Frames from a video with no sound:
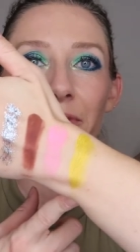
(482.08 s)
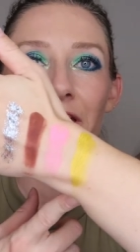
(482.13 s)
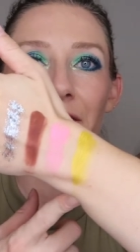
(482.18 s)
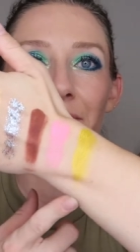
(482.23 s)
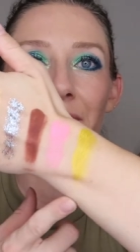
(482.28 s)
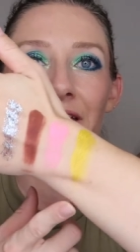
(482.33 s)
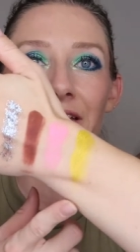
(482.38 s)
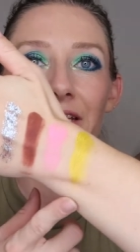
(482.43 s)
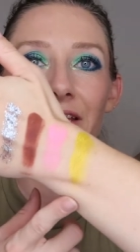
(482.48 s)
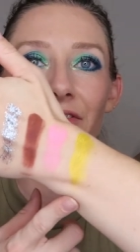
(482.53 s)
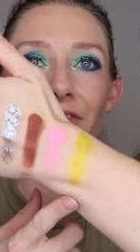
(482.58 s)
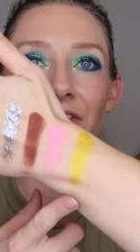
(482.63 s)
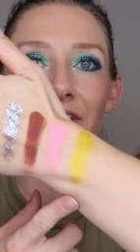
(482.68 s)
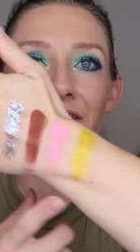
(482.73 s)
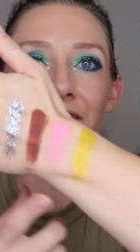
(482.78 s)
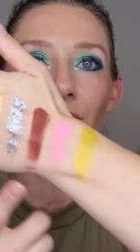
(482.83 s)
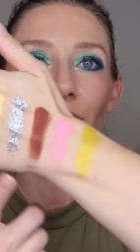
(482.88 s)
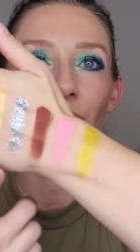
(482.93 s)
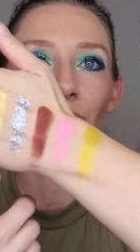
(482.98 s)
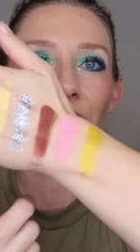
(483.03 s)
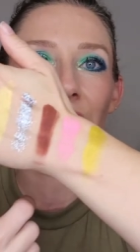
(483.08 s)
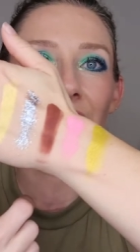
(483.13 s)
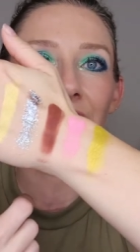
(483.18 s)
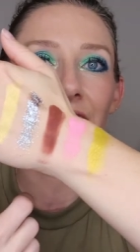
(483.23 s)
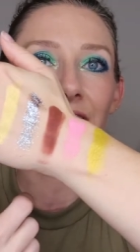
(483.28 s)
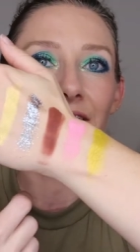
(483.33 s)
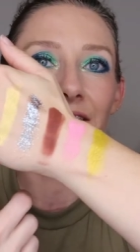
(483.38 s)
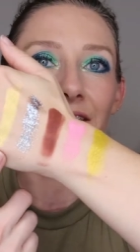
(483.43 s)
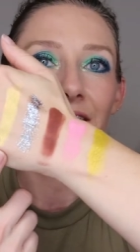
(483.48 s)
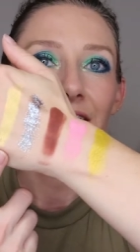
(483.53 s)
pigmented this gold
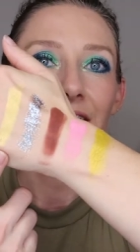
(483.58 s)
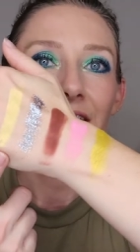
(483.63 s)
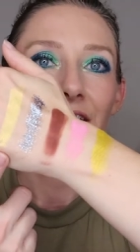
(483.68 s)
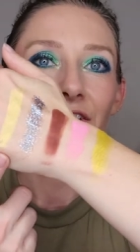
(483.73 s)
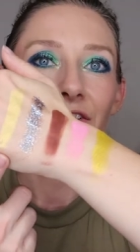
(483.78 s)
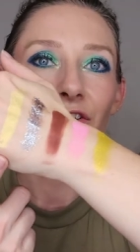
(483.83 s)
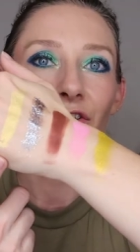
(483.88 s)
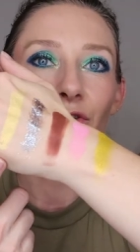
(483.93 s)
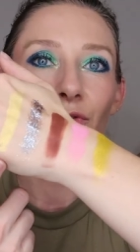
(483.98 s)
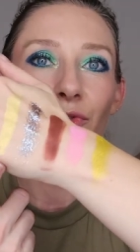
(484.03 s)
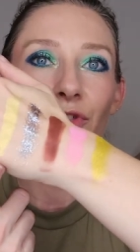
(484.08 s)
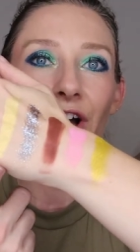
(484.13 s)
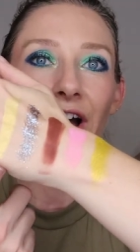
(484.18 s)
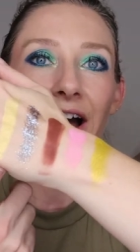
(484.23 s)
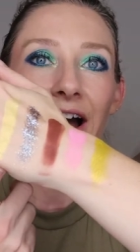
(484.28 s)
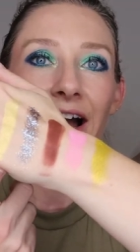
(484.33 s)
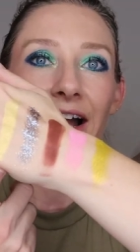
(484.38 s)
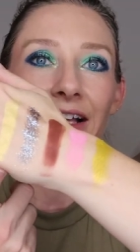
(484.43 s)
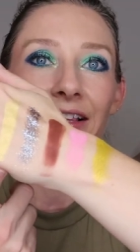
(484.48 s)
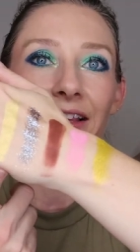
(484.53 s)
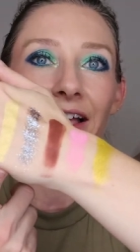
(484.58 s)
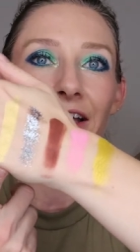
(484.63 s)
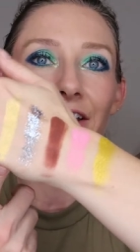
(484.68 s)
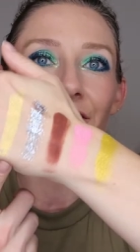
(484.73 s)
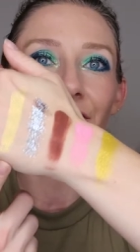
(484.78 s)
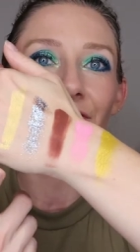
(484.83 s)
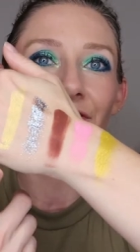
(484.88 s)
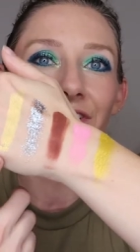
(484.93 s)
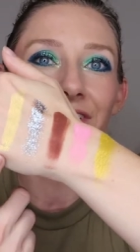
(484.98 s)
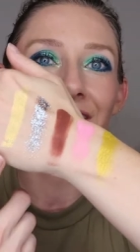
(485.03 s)
is to the
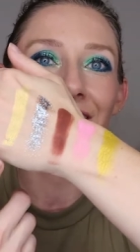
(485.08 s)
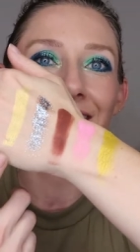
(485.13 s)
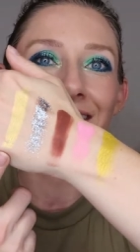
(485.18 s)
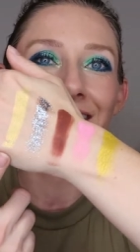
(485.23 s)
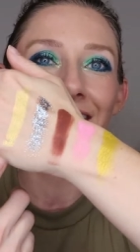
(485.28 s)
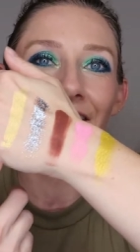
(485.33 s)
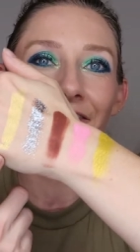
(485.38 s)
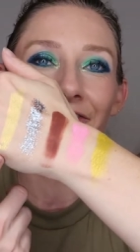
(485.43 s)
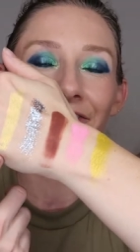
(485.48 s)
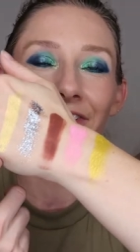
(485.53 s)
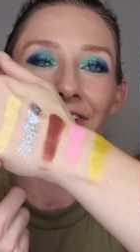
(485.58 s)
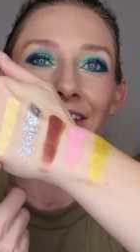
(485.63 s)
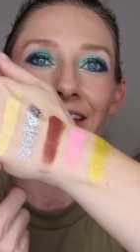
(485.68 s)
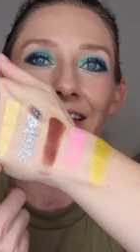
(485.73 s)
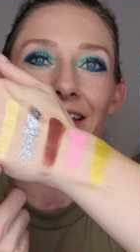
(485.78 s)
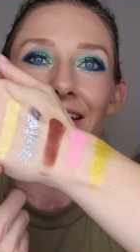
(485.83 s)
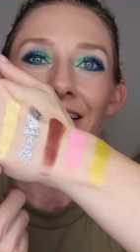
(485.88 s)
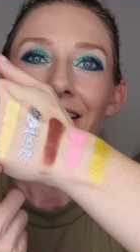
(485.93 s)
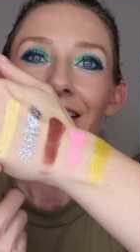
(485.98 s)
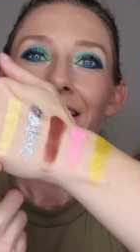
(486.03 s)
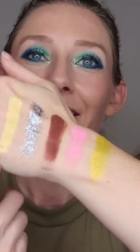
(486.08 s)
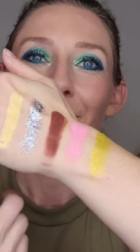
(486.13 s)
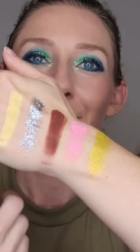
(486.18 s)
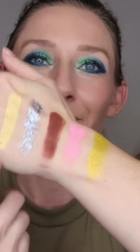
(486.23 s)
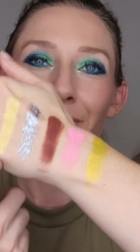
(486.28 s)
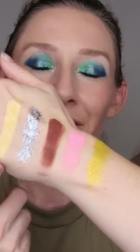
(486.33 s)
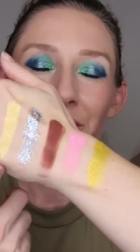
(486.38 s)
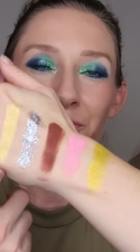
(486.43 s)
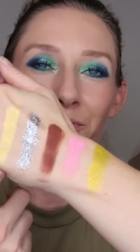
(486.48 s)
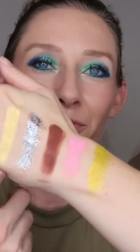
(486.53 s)
highlighter. This is definitely
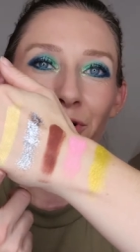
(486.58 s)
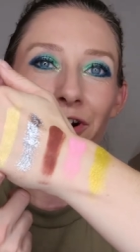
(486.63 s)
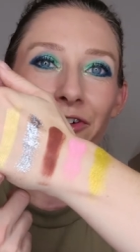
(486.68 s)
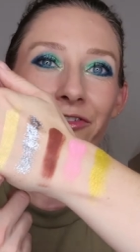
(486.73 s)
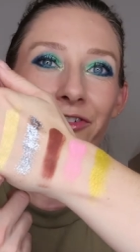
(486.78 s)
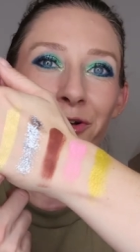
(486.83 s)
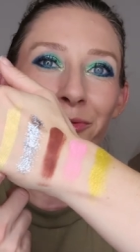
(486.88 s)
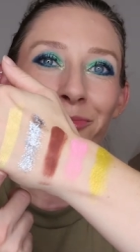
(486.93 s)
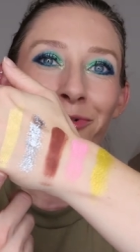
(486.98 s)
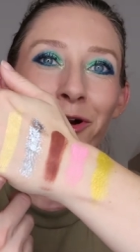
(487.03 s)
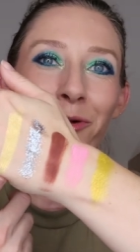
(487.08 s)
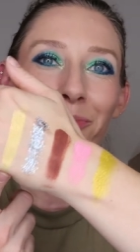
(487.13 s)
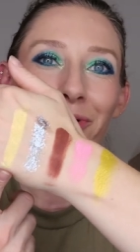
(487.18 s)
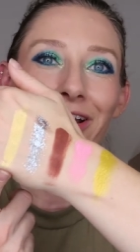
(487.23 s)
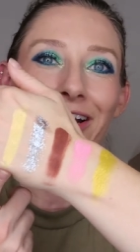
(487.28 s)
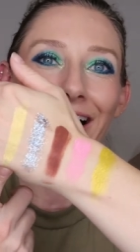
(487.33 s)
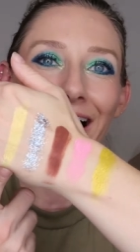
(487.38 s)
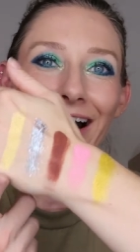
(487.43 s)
much more of an appropriate